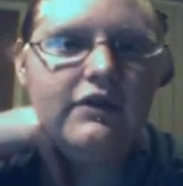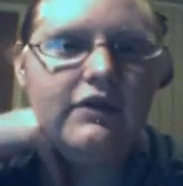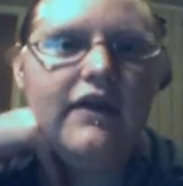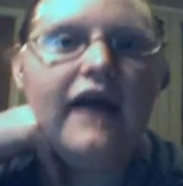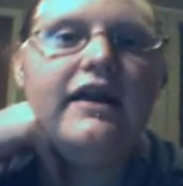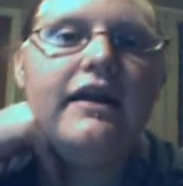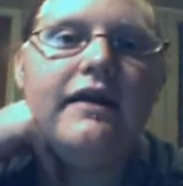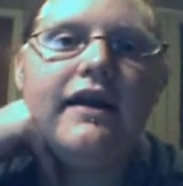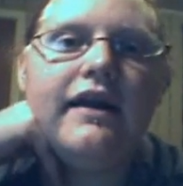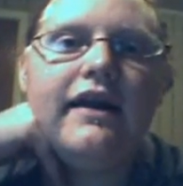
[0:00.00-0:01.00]
I
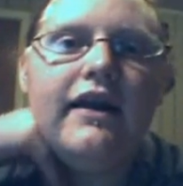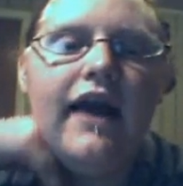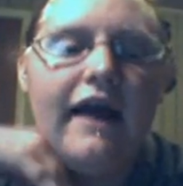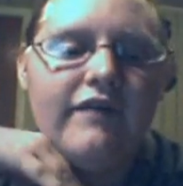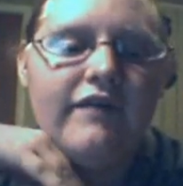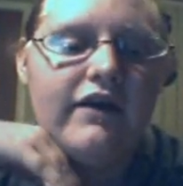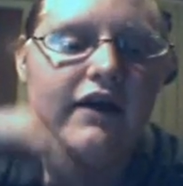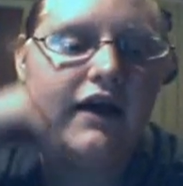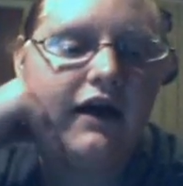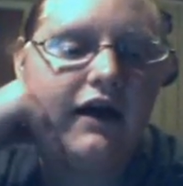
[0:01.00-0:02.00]
didn't have
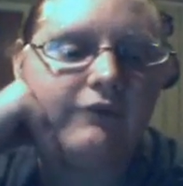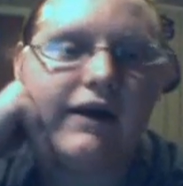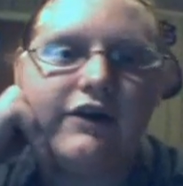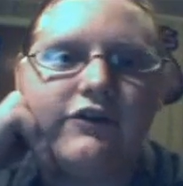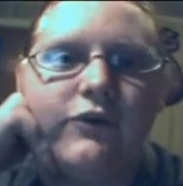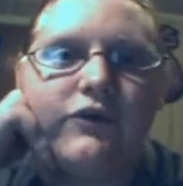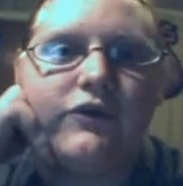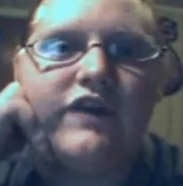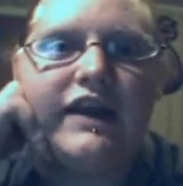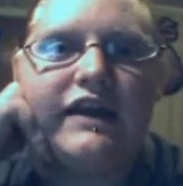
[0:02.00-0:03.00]
records or
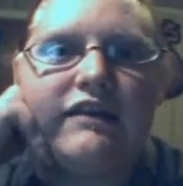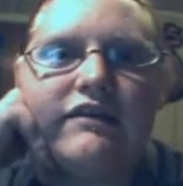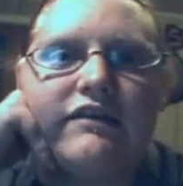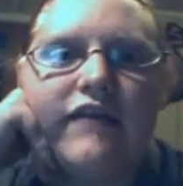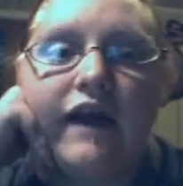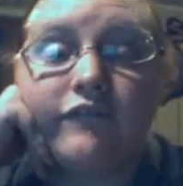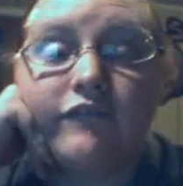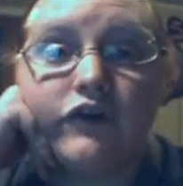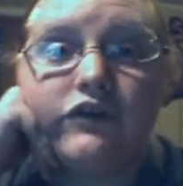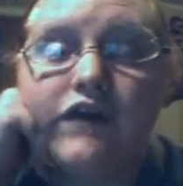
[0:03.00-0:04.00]
CDs at
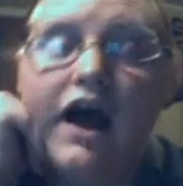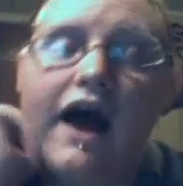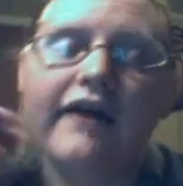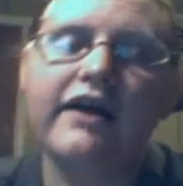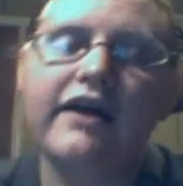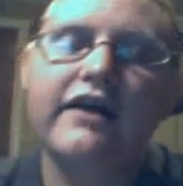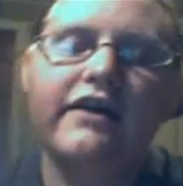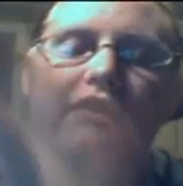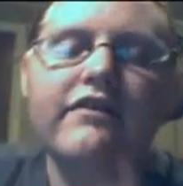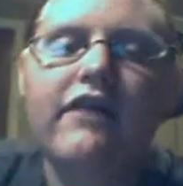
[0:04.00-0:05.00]
first. I
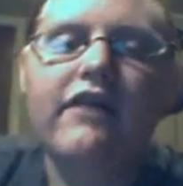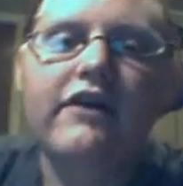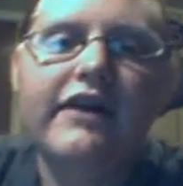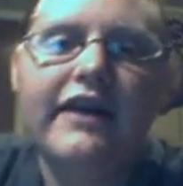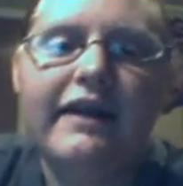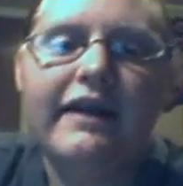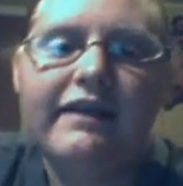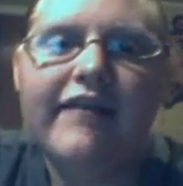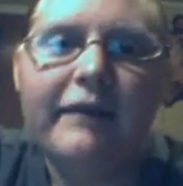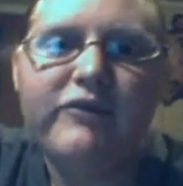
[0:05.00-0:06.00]
started in the
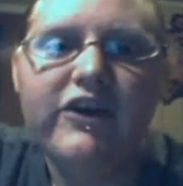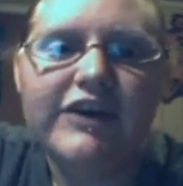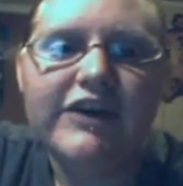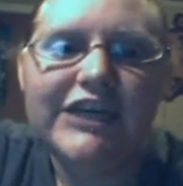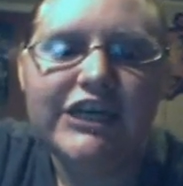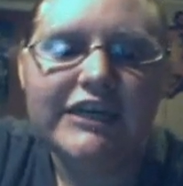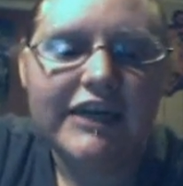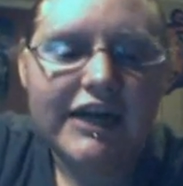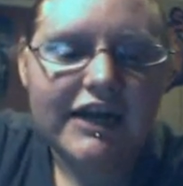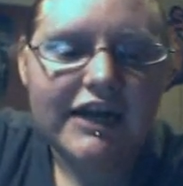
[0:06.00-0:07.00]
tape generation,
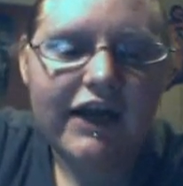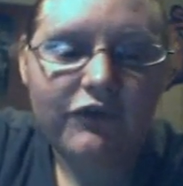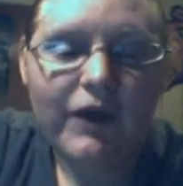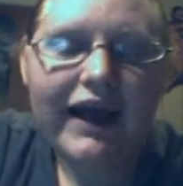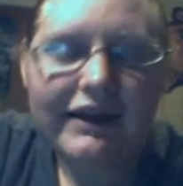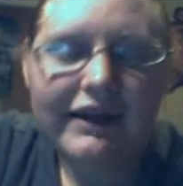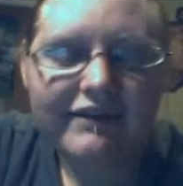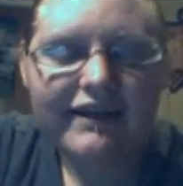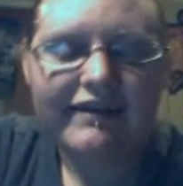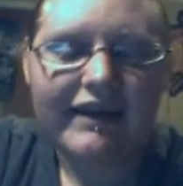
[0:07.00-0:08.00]
so I had
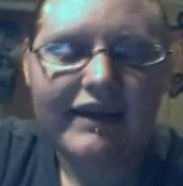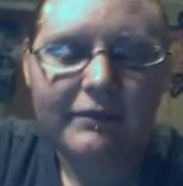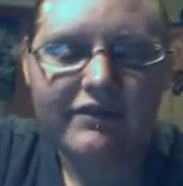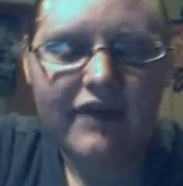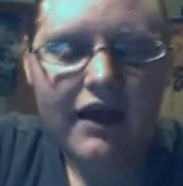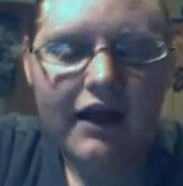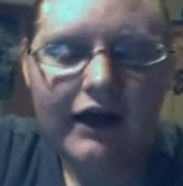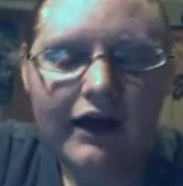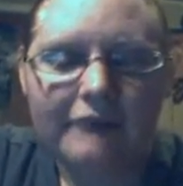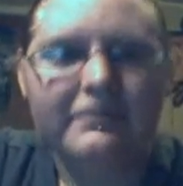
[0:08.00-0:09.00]
cassette tapes.
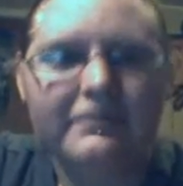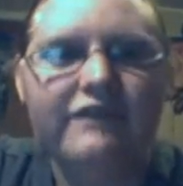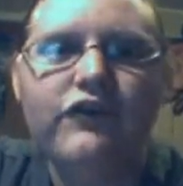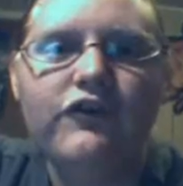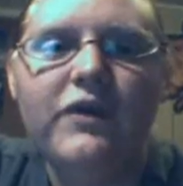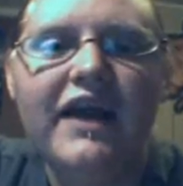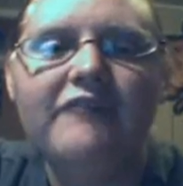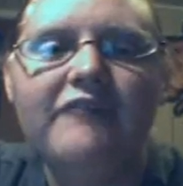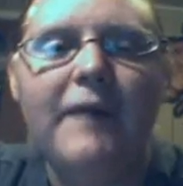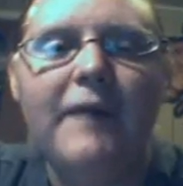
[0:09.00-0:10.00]
The first one I
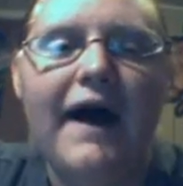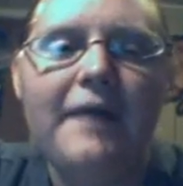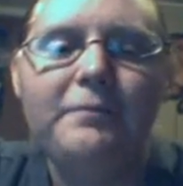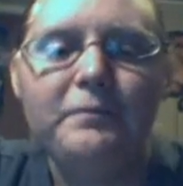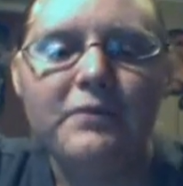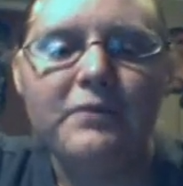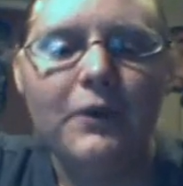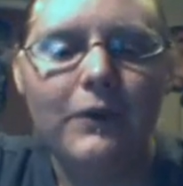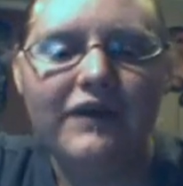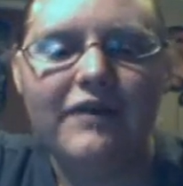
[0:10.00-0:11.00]
ever bought
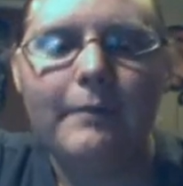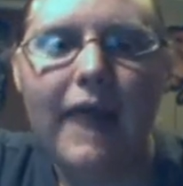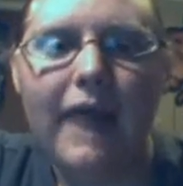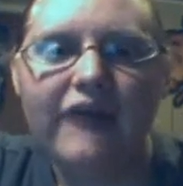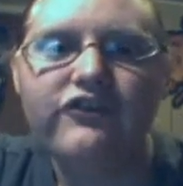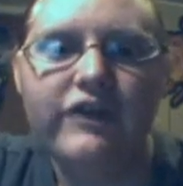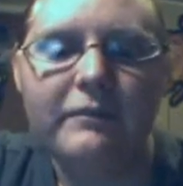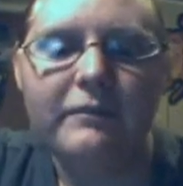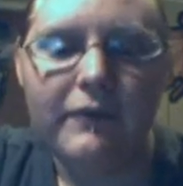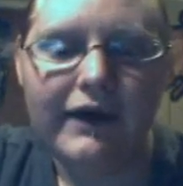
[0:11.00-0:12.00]
was
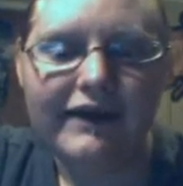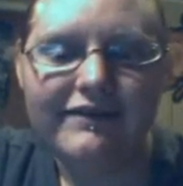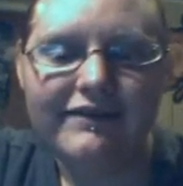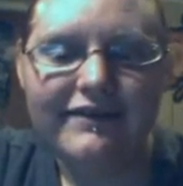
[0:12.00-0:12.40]
Backstreet Boys.